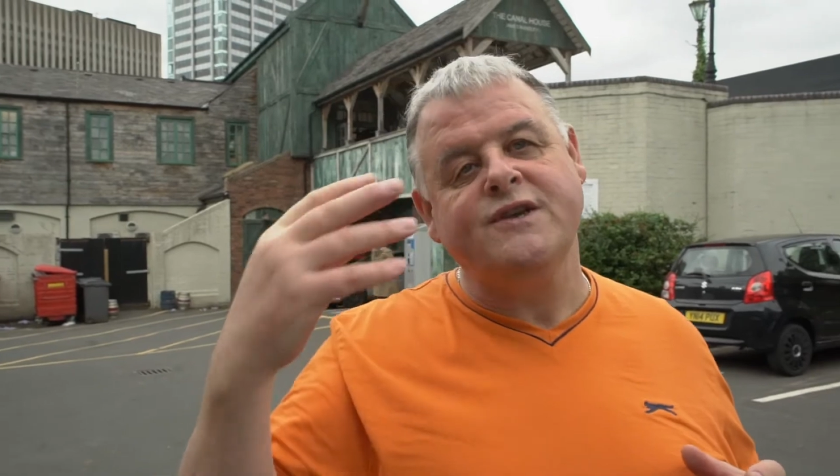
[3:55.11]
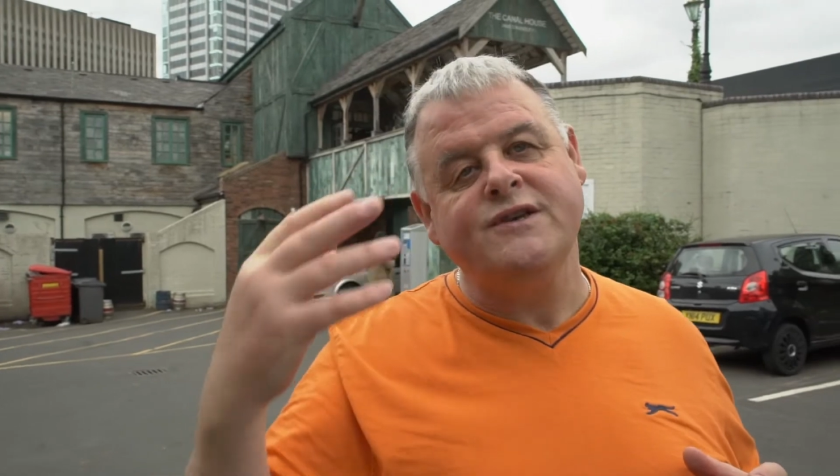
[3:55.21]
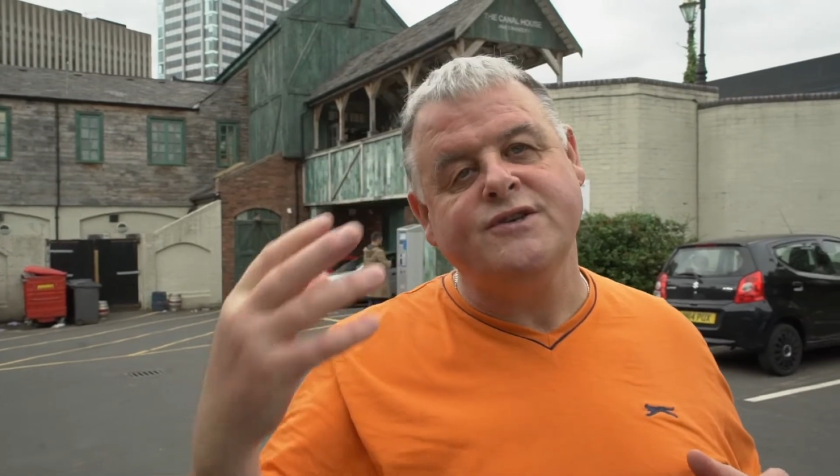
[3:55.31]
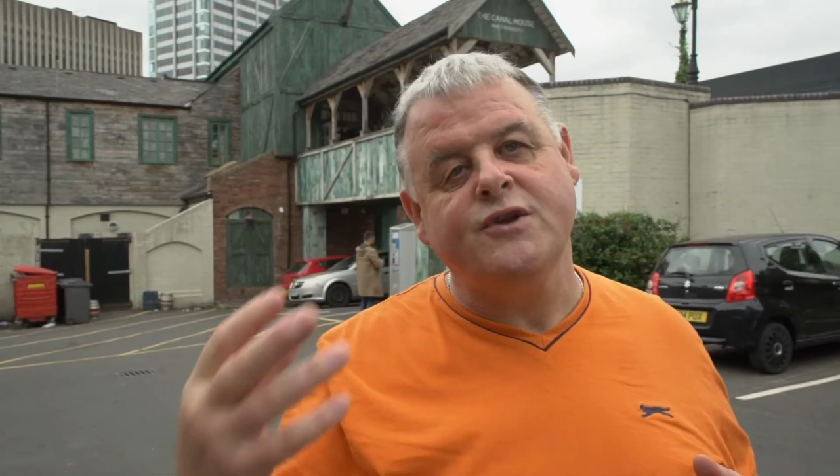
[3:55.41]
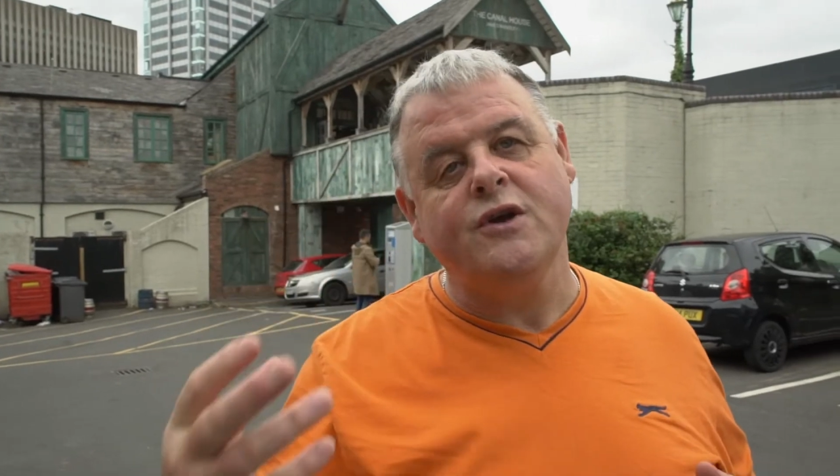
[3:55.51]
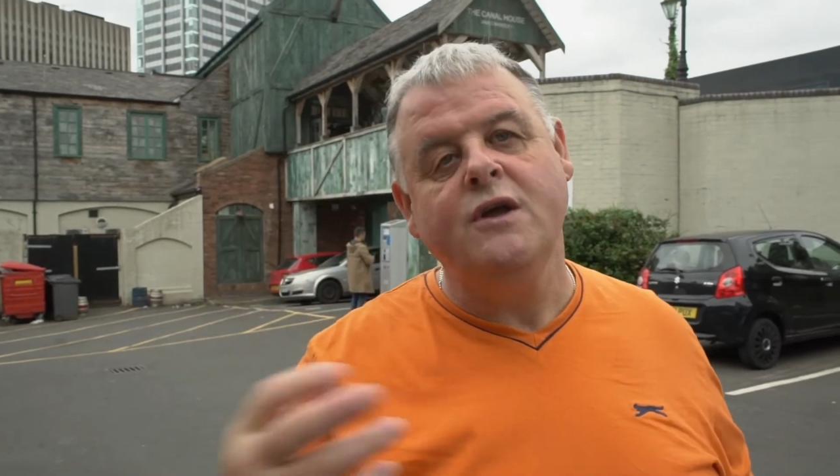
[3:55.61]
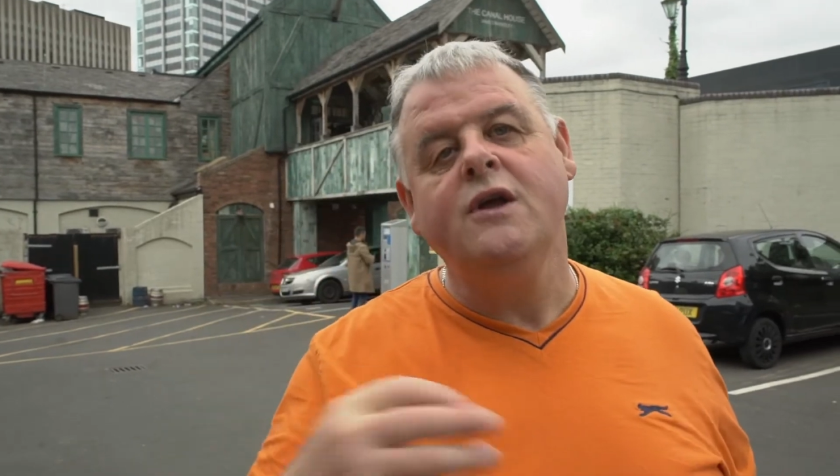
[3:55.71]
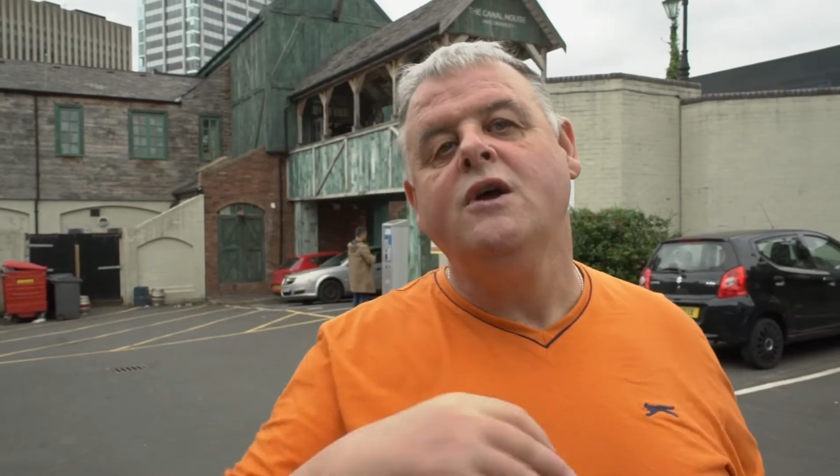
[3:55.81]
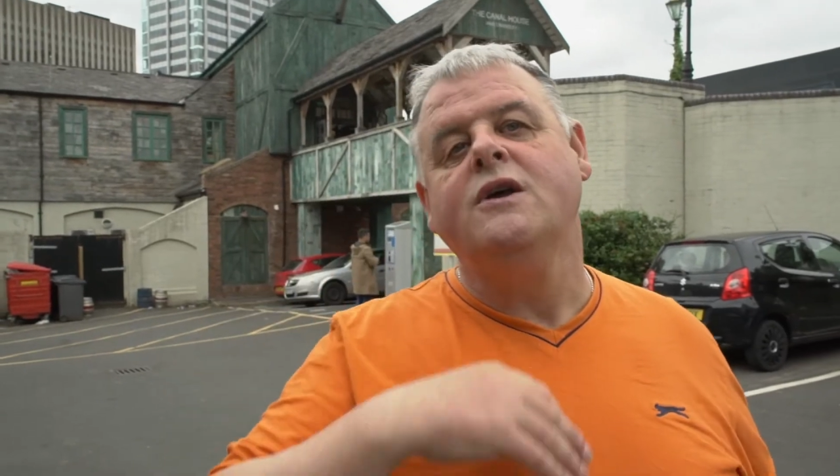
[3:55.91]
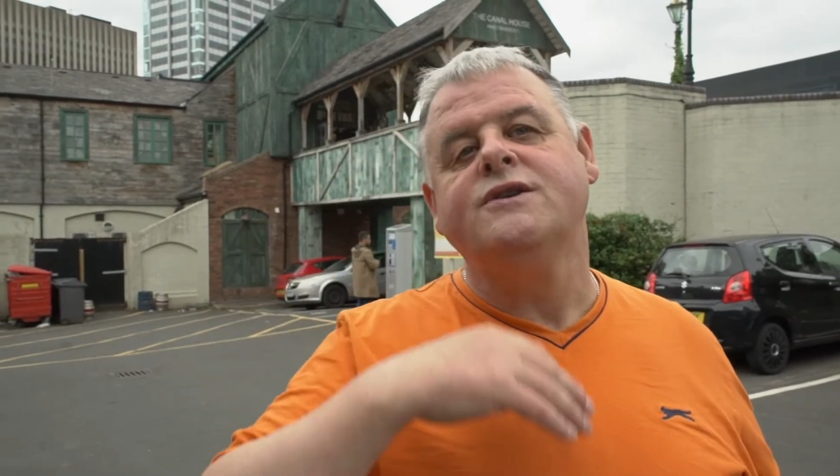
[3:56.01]
into
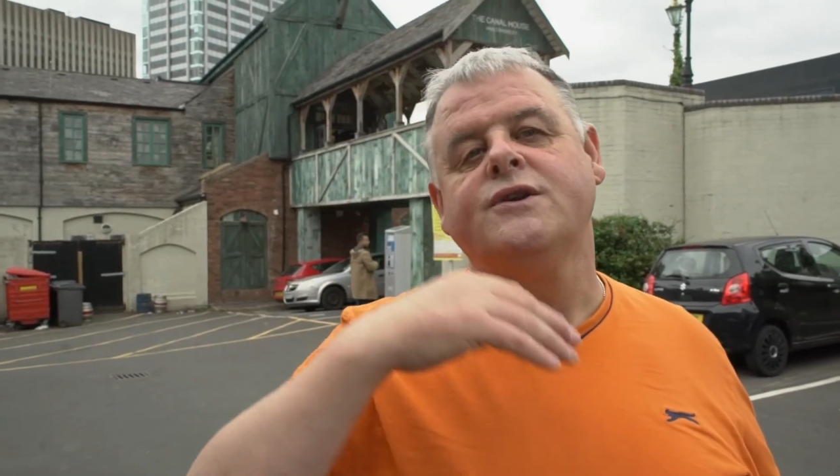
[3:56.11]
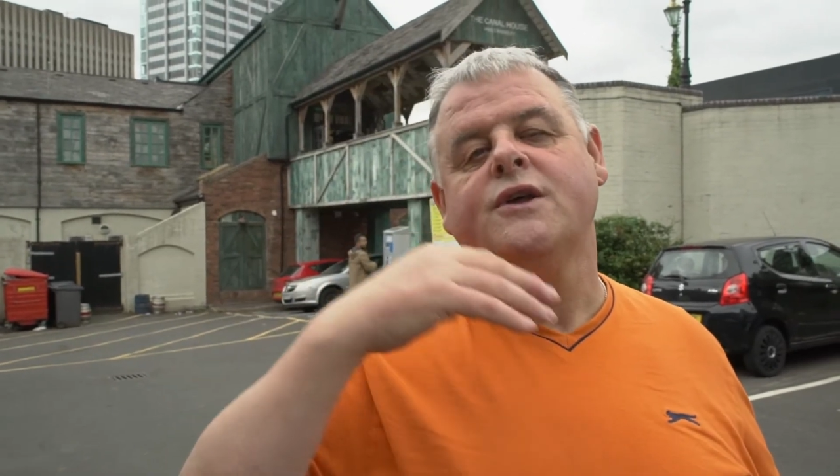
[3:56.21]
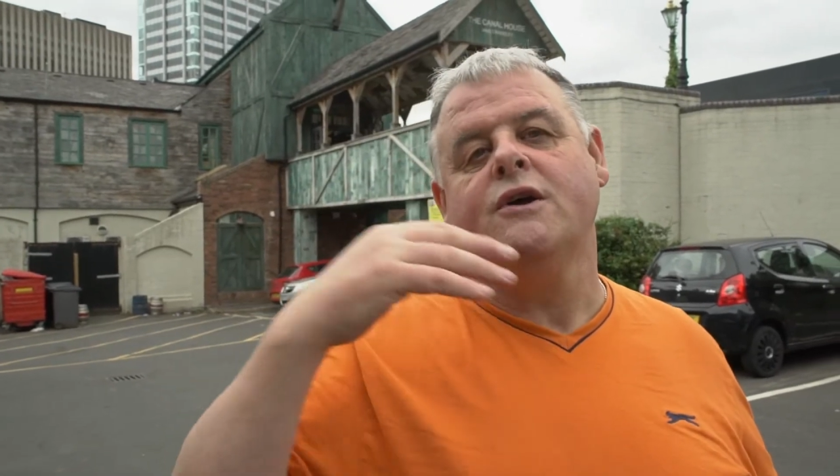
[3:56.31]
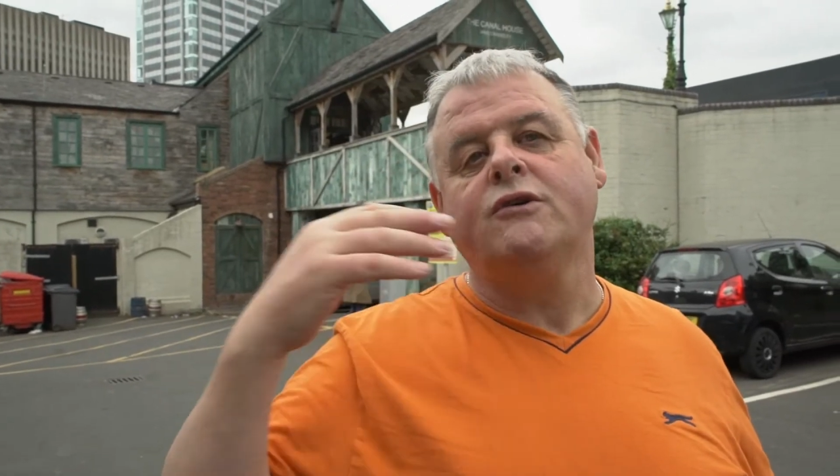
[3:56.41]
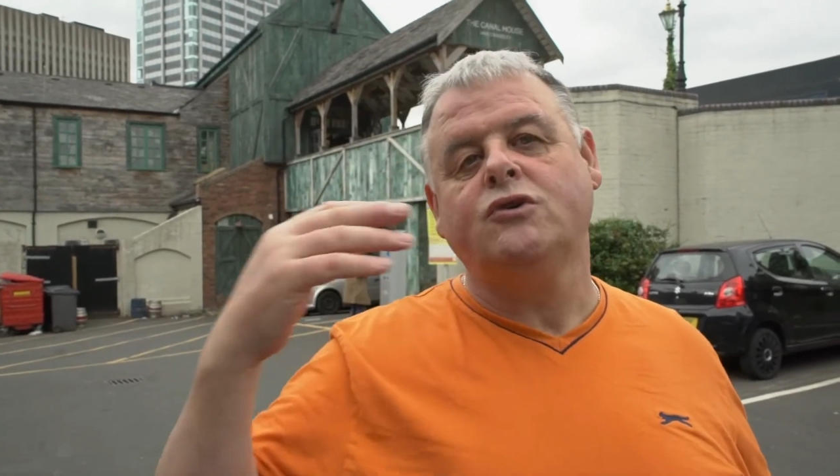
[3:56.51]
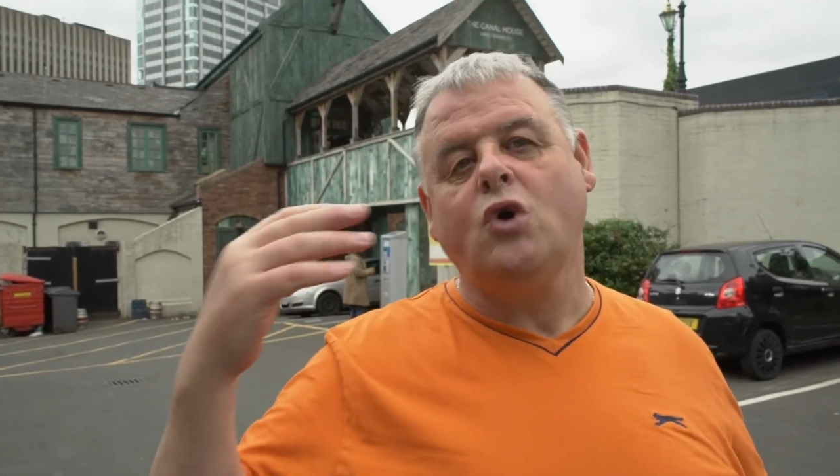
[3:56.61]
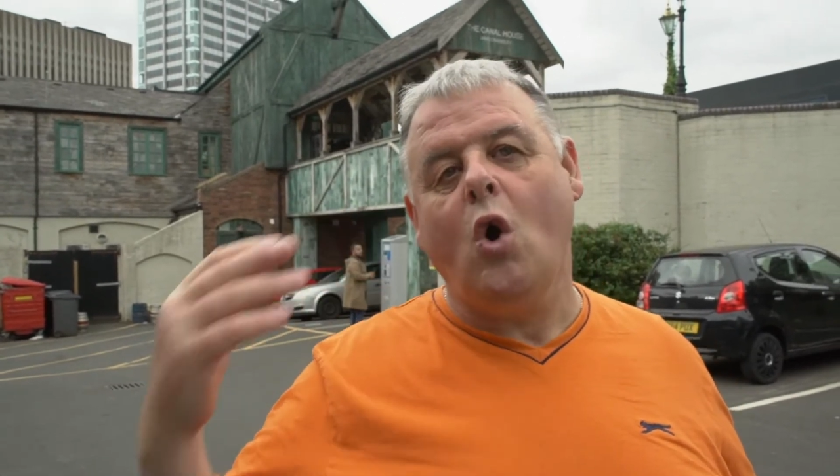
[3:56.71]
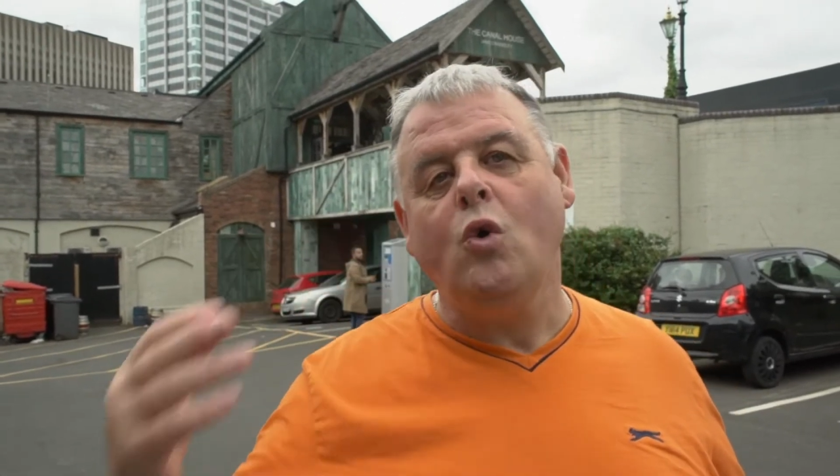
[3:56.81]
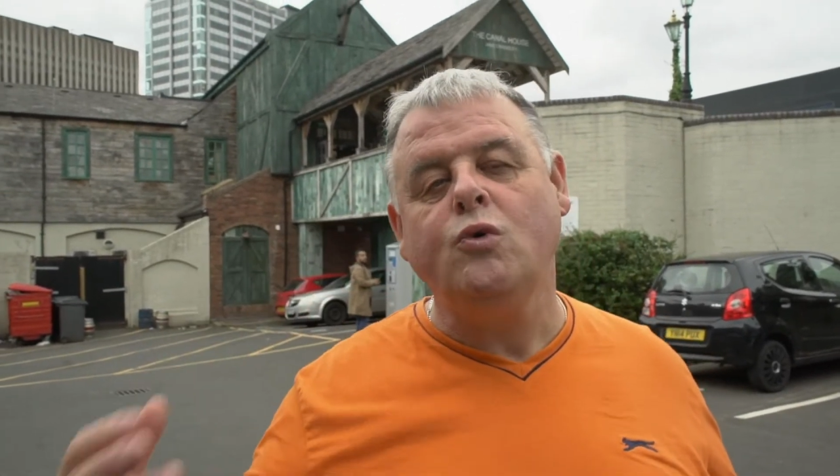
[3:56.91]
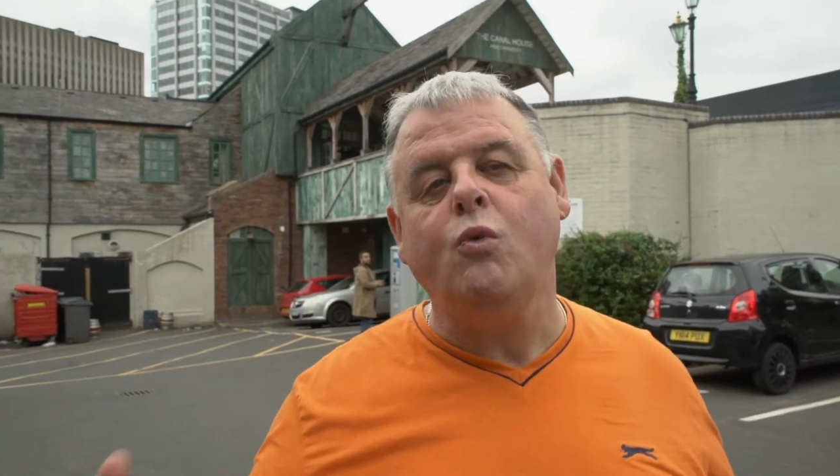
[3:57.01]
the
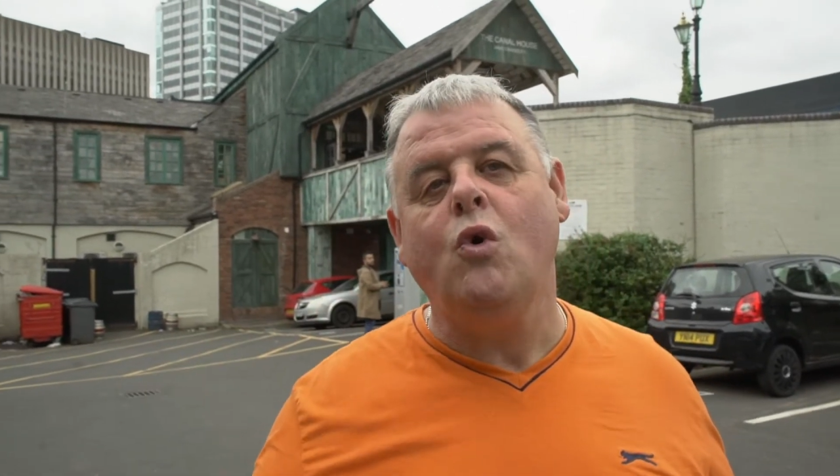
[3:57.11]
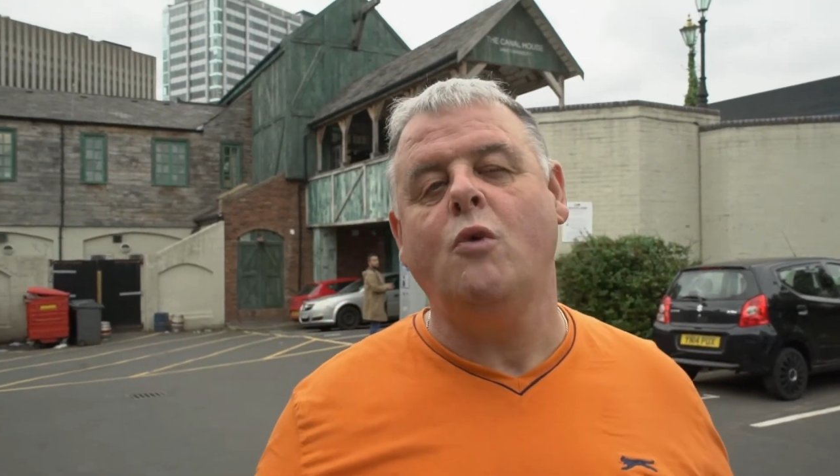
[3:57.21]
Cold War